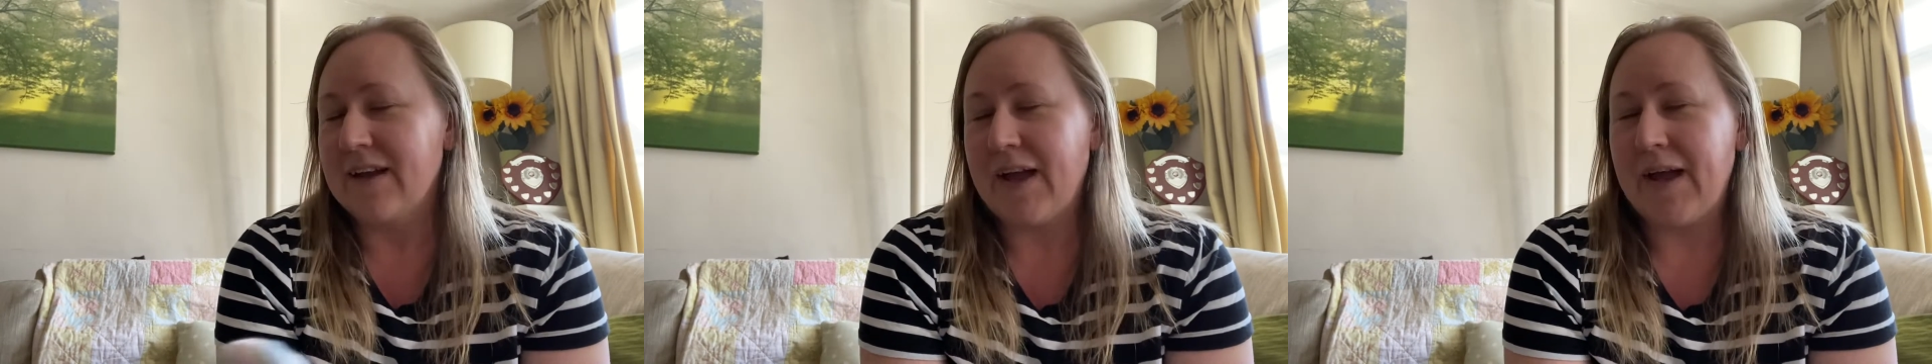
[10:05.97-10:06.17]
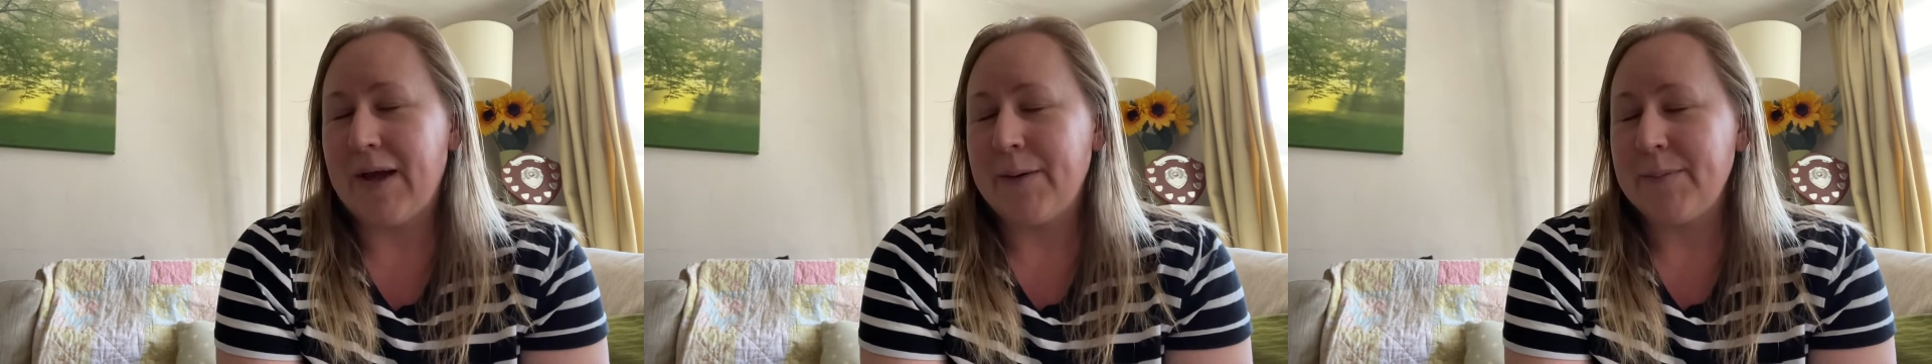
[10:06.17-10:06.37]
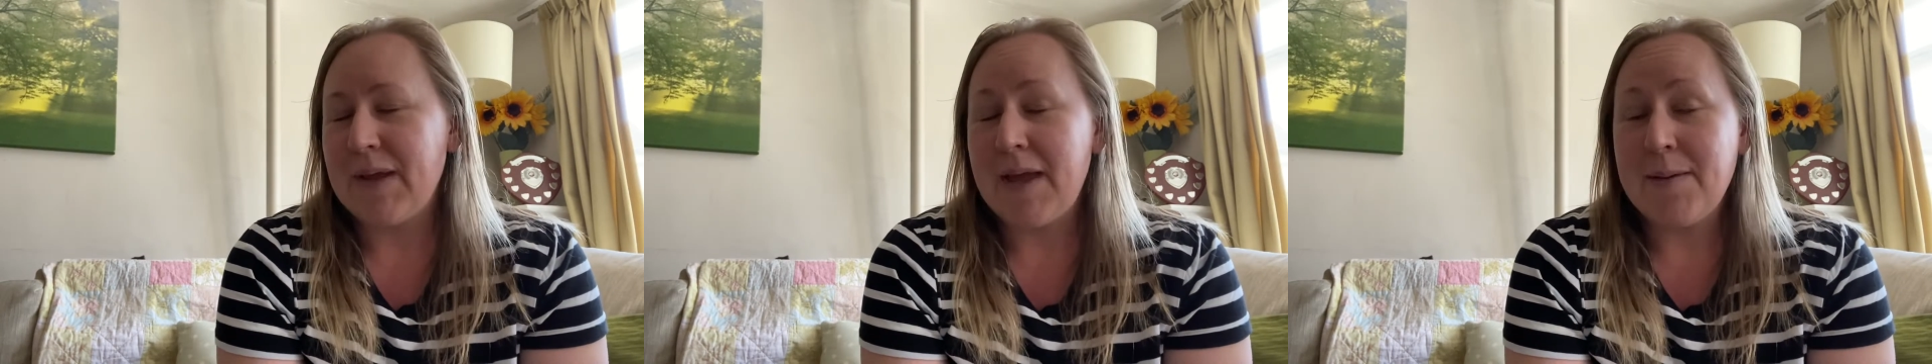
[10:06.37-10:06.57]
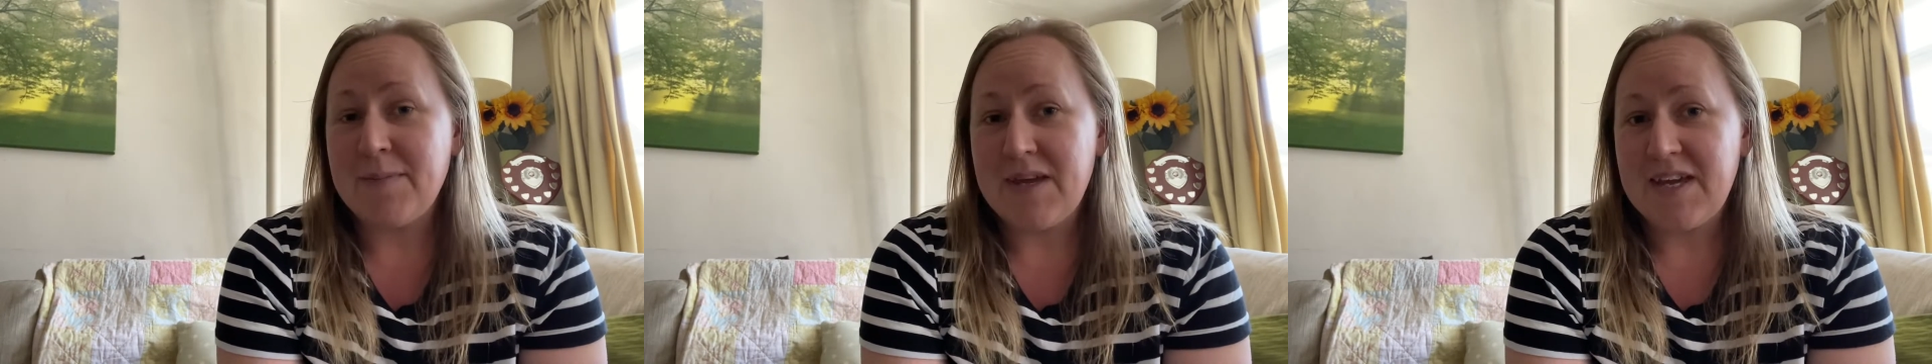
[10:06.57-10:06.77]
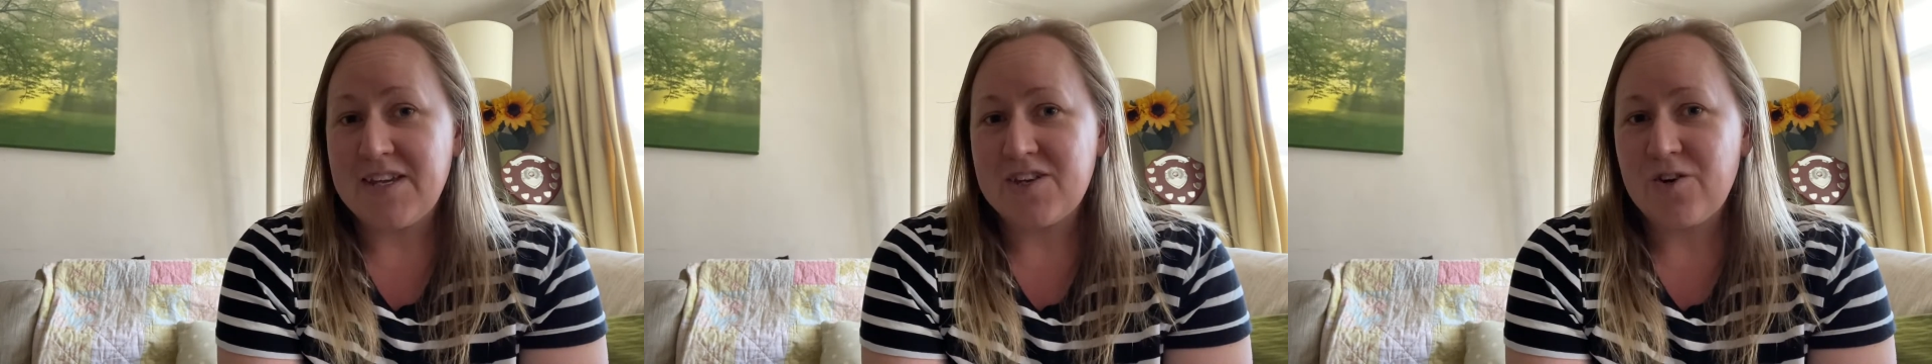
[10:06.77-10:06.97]

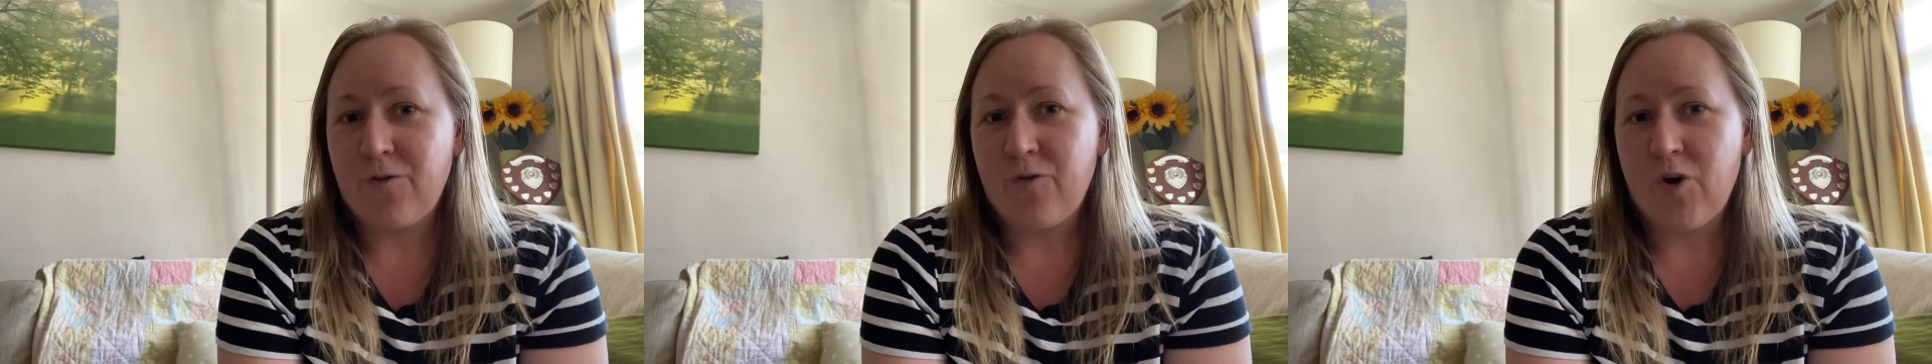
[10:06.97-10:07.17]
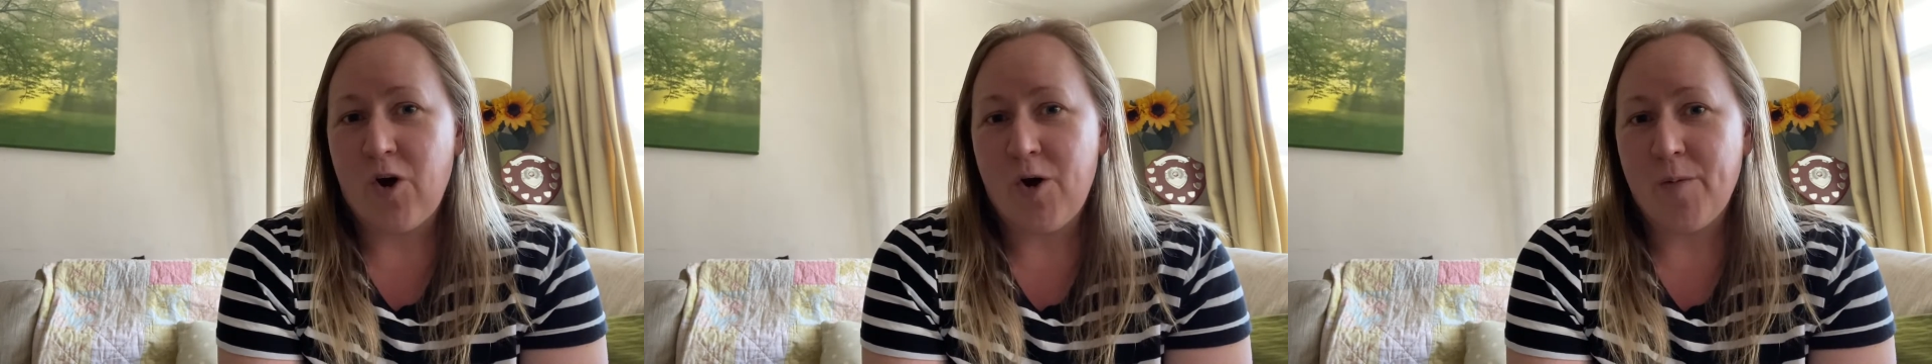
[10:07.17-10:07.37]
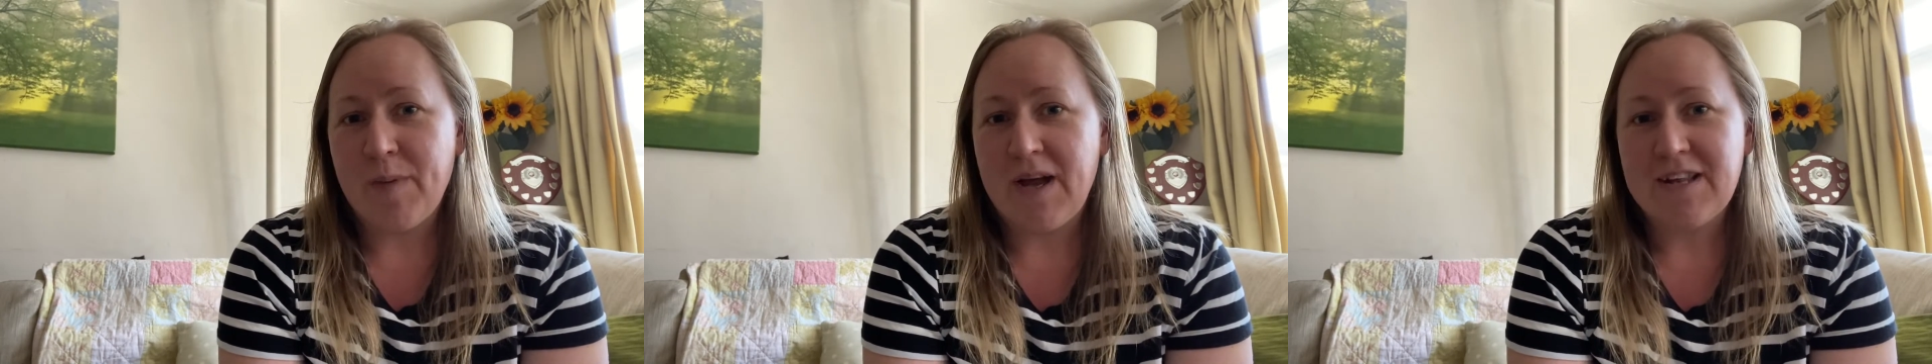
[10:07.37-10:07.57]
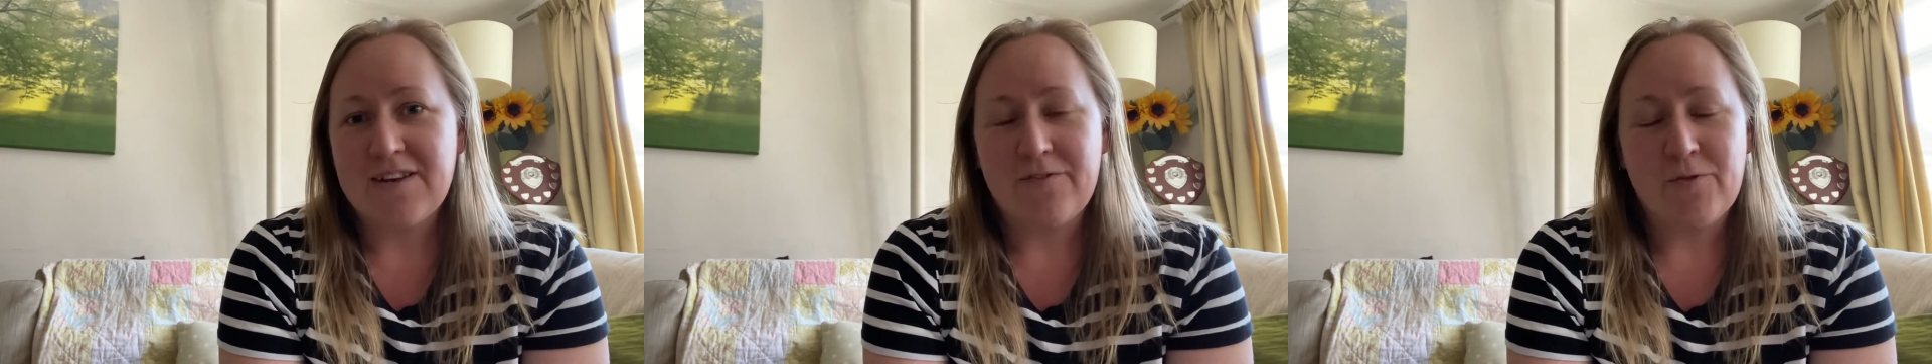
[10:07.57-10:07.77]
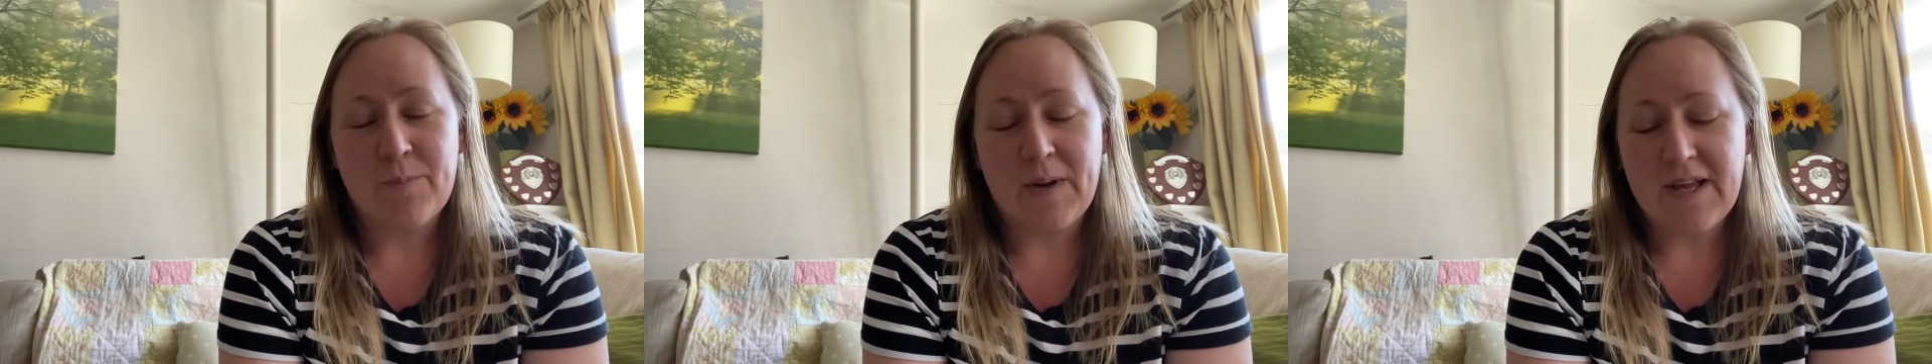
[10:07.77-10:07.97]
image from a
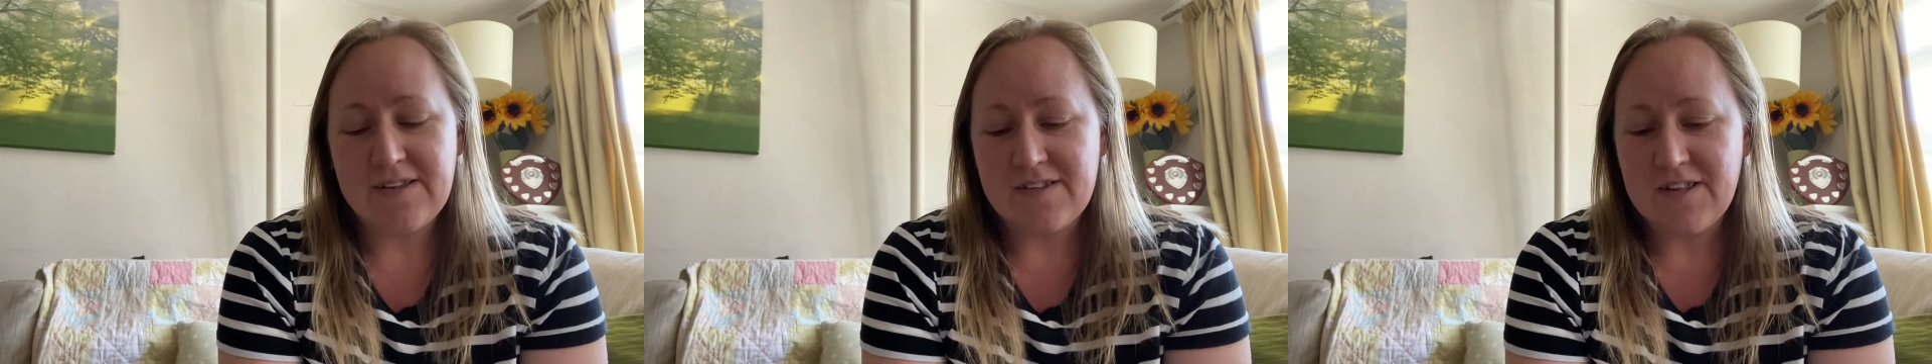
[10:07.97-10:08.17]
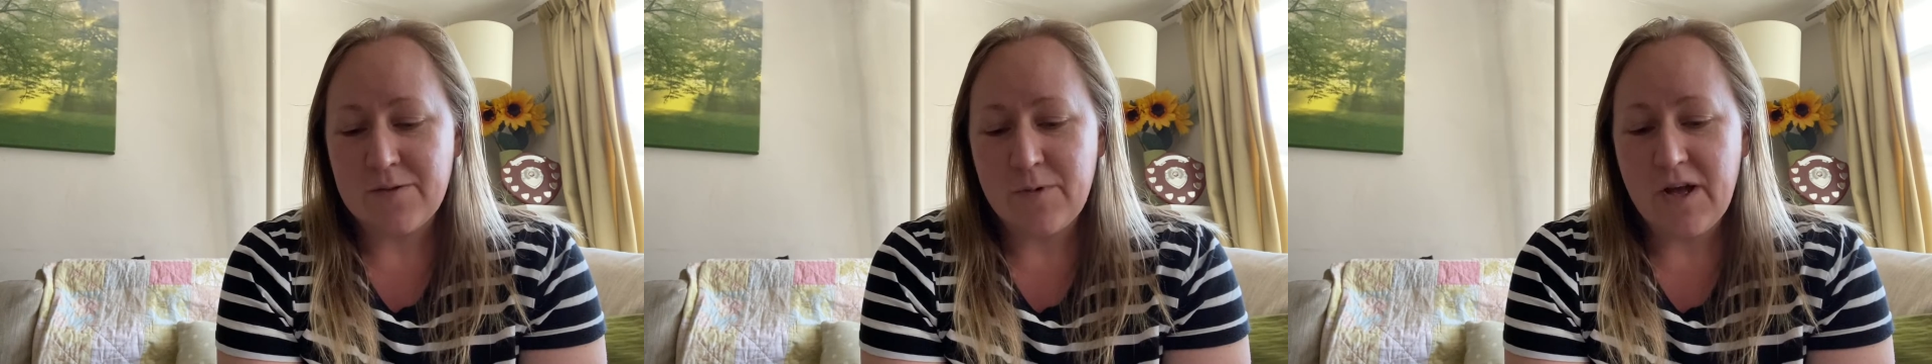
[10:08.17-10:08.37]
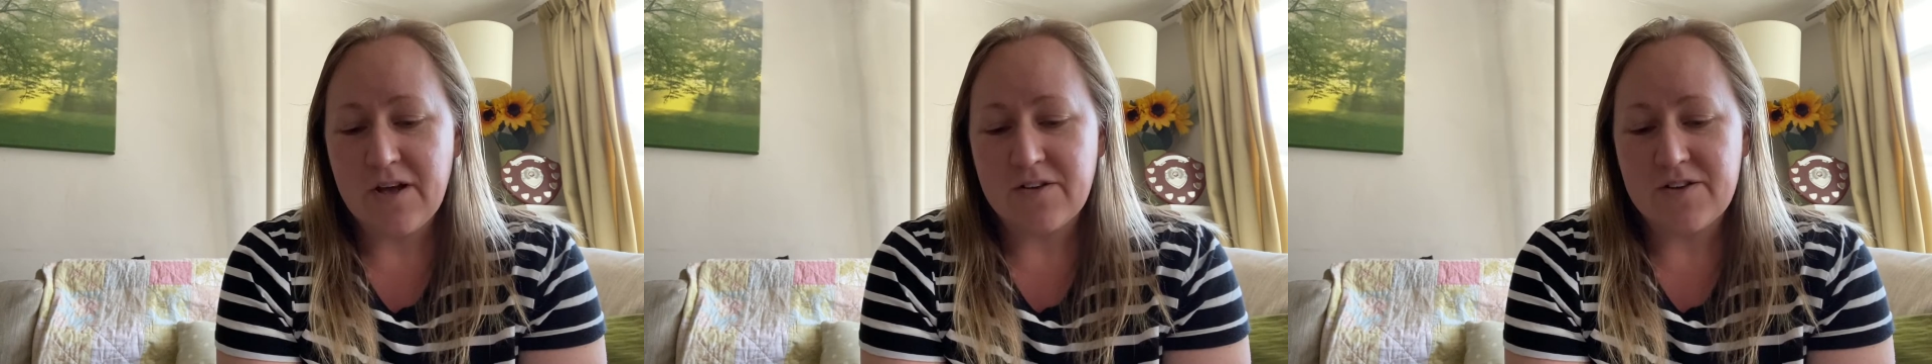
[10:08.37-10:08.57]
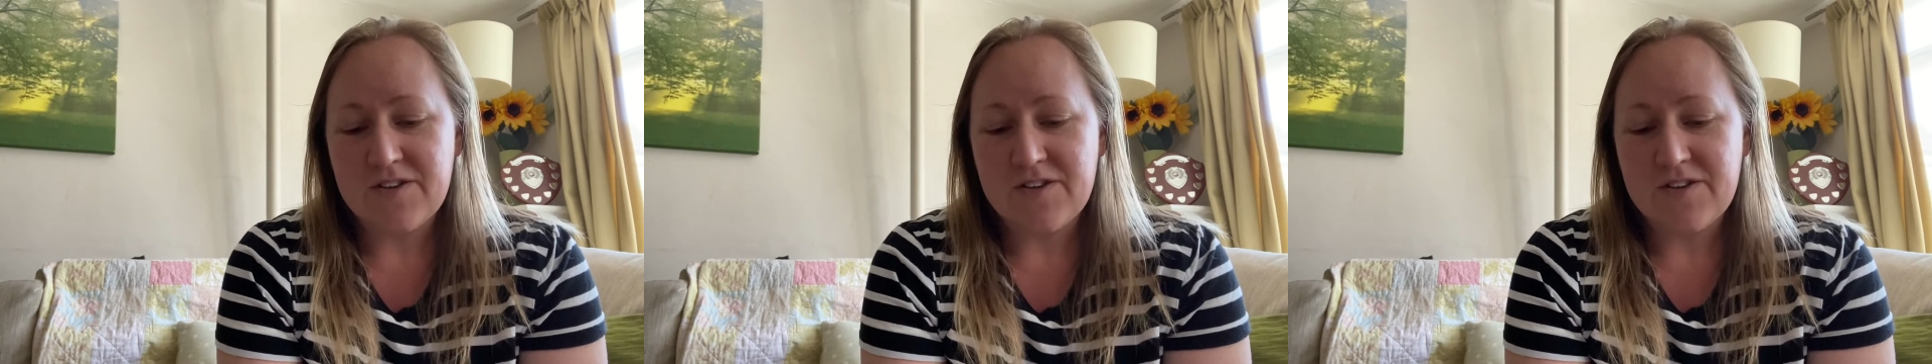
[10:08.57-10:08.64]
different place in the world.